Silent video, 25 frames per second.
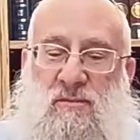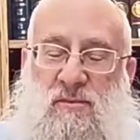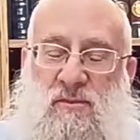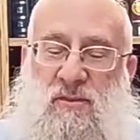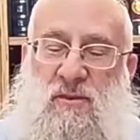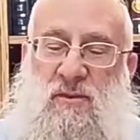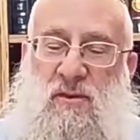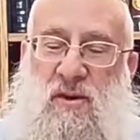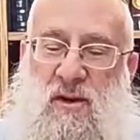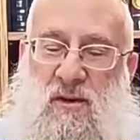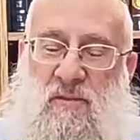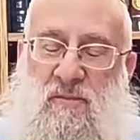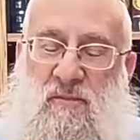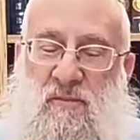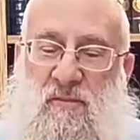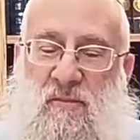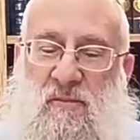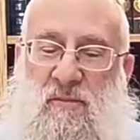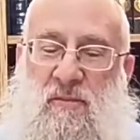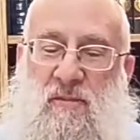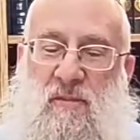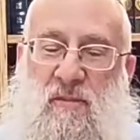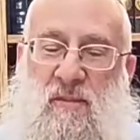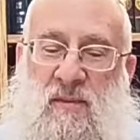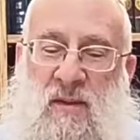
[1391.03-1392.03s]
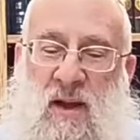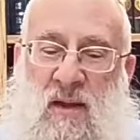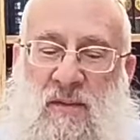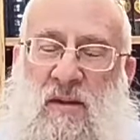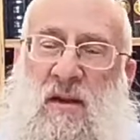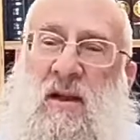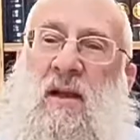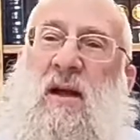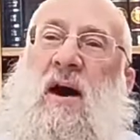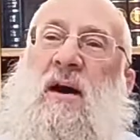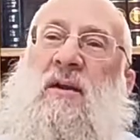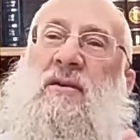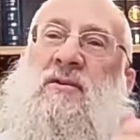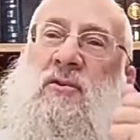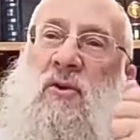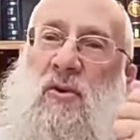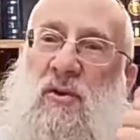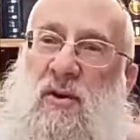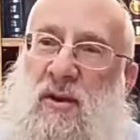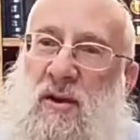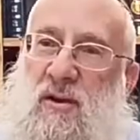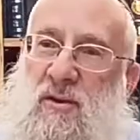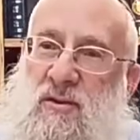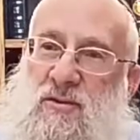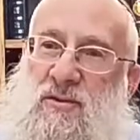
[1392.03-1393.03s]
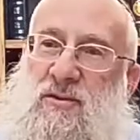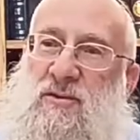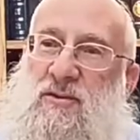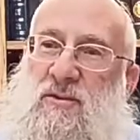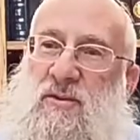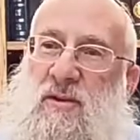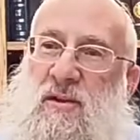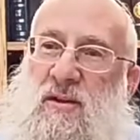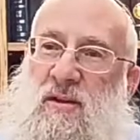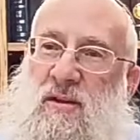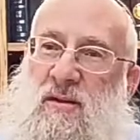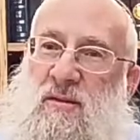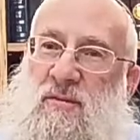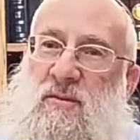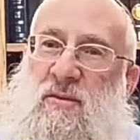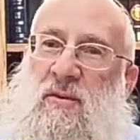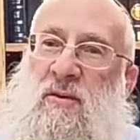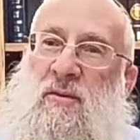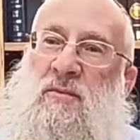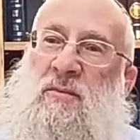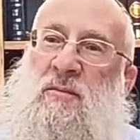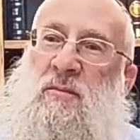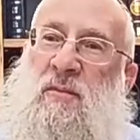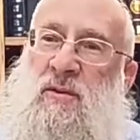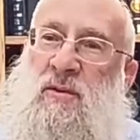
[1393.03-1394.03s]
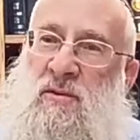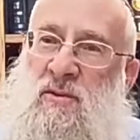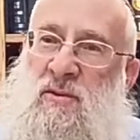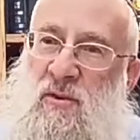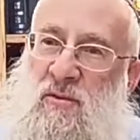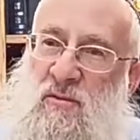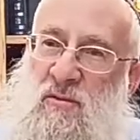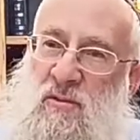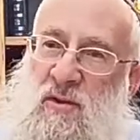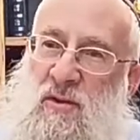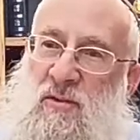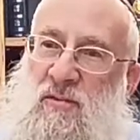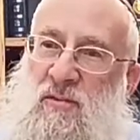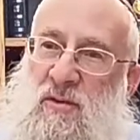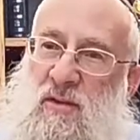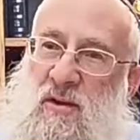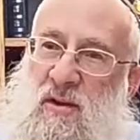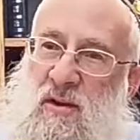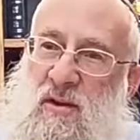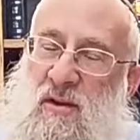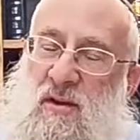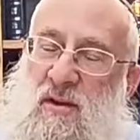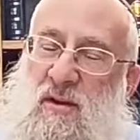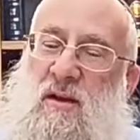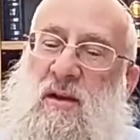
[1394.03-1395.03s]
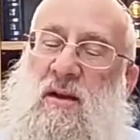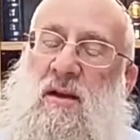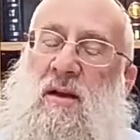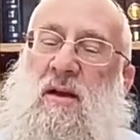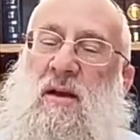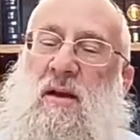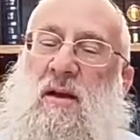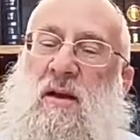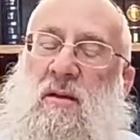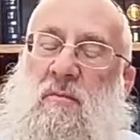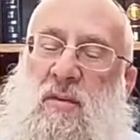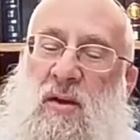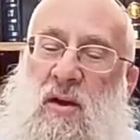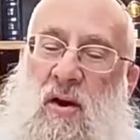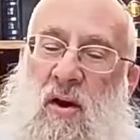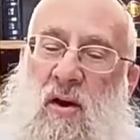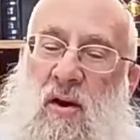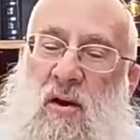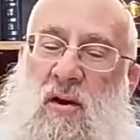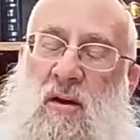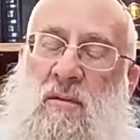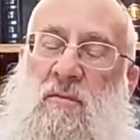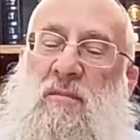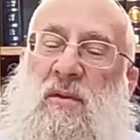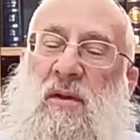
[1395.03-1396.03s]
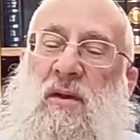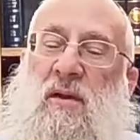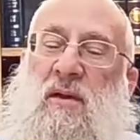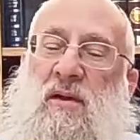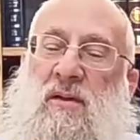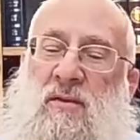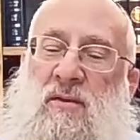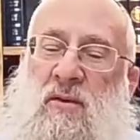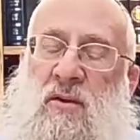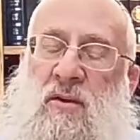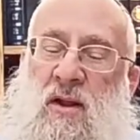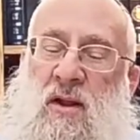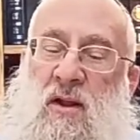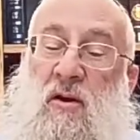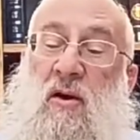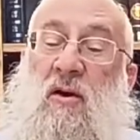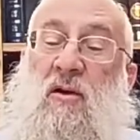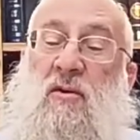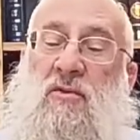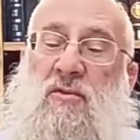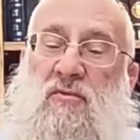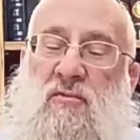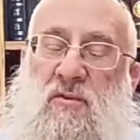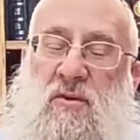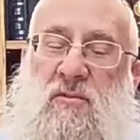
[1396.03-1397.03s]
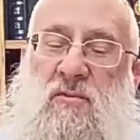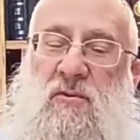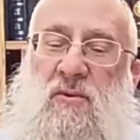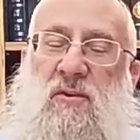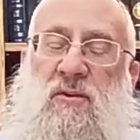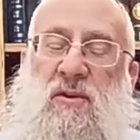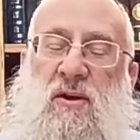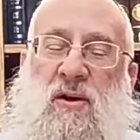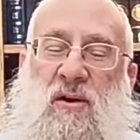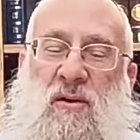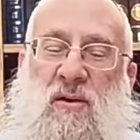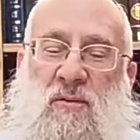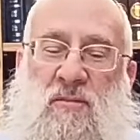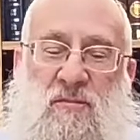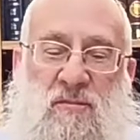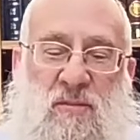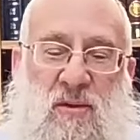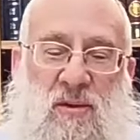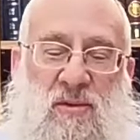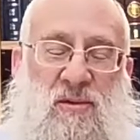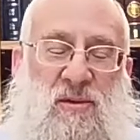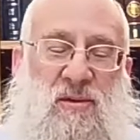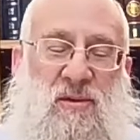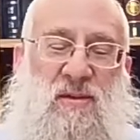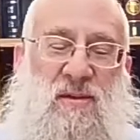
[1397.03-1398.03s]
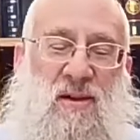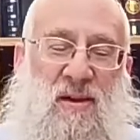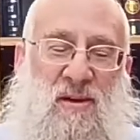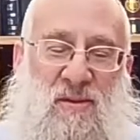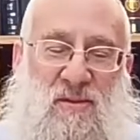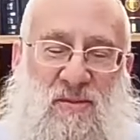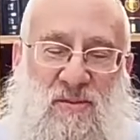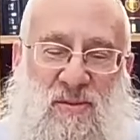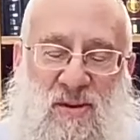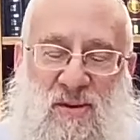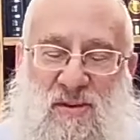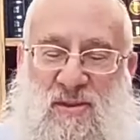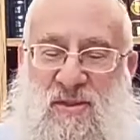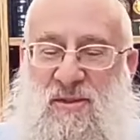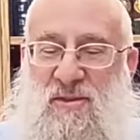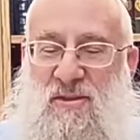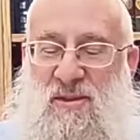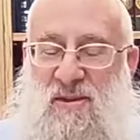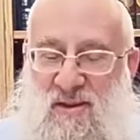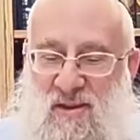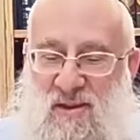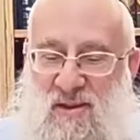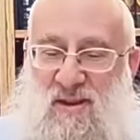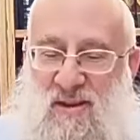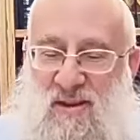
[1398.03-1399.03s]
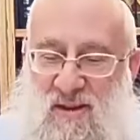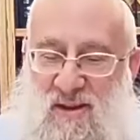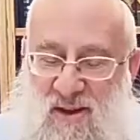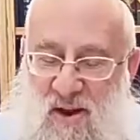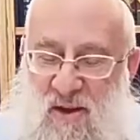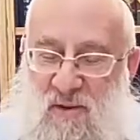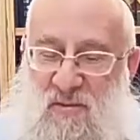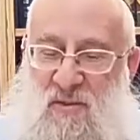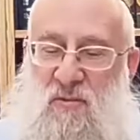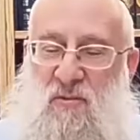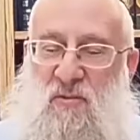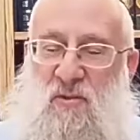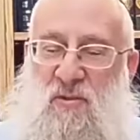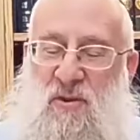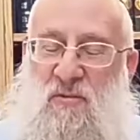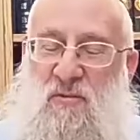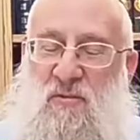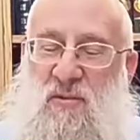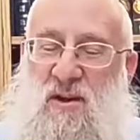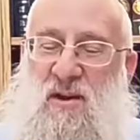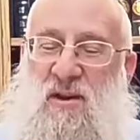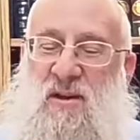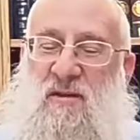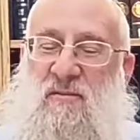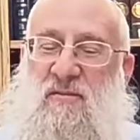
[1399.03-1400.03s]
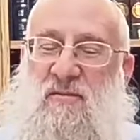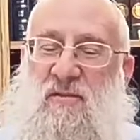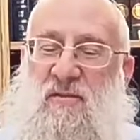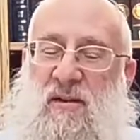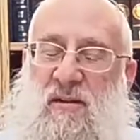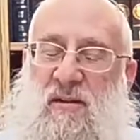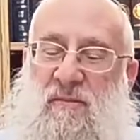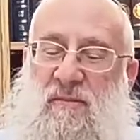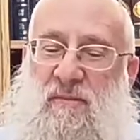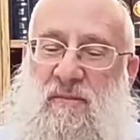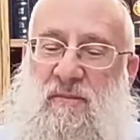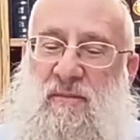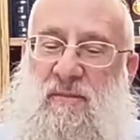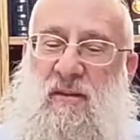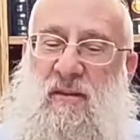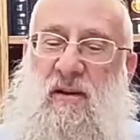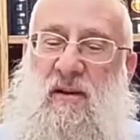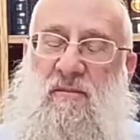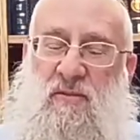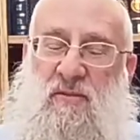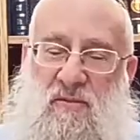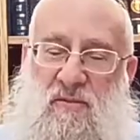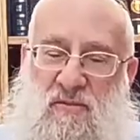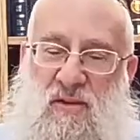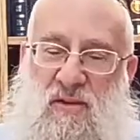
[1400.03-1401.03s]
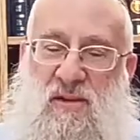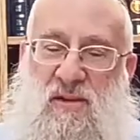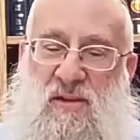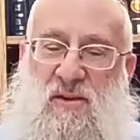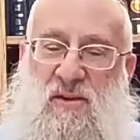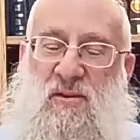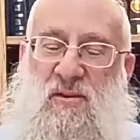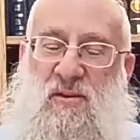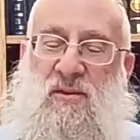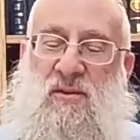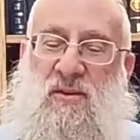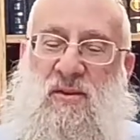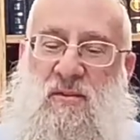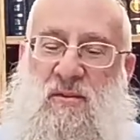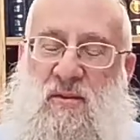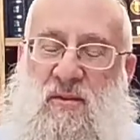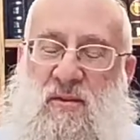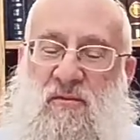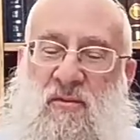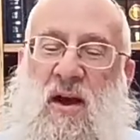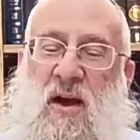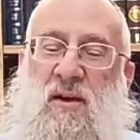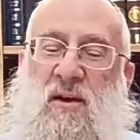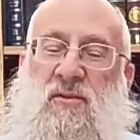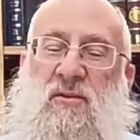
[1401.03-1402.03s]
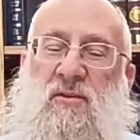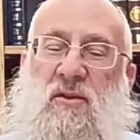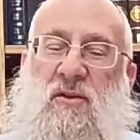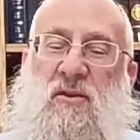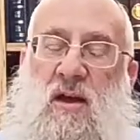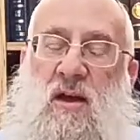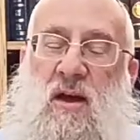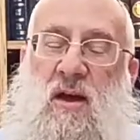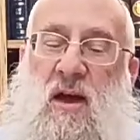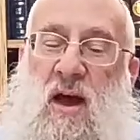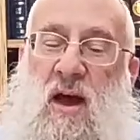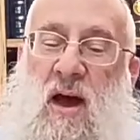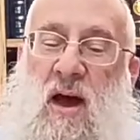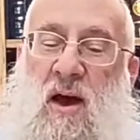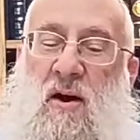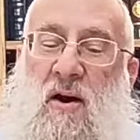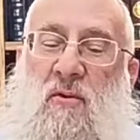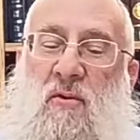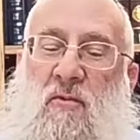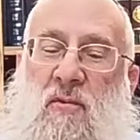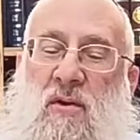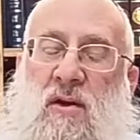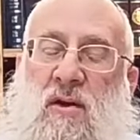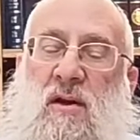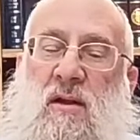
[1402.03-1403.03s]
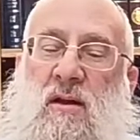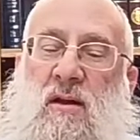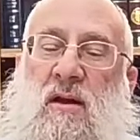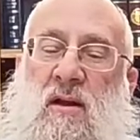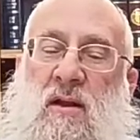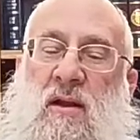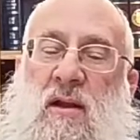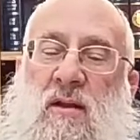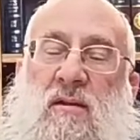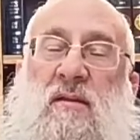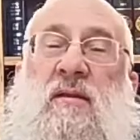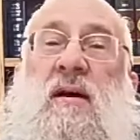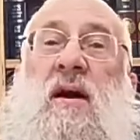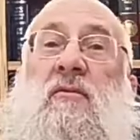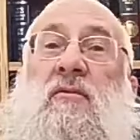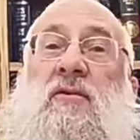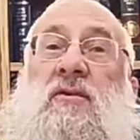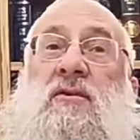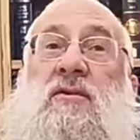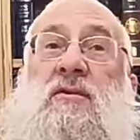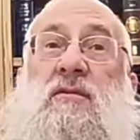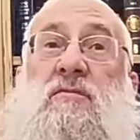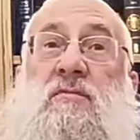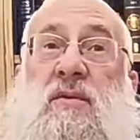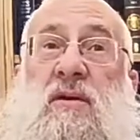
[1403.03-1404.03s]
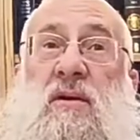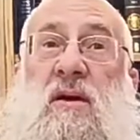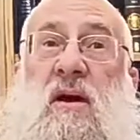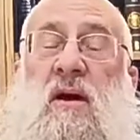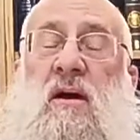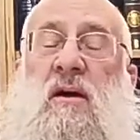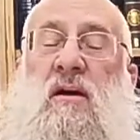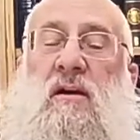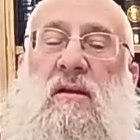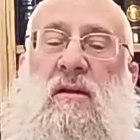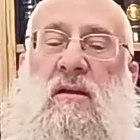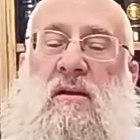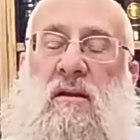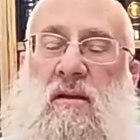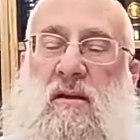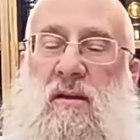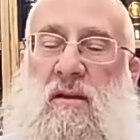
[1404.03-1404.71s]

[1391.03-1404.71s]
Him. Not that God is only in Eretz Yisrael, we mentioned over and over again, but our ability to connect, our three worlds, the world that we live in, of the physical and the fractured, how we can connect to that which is beyond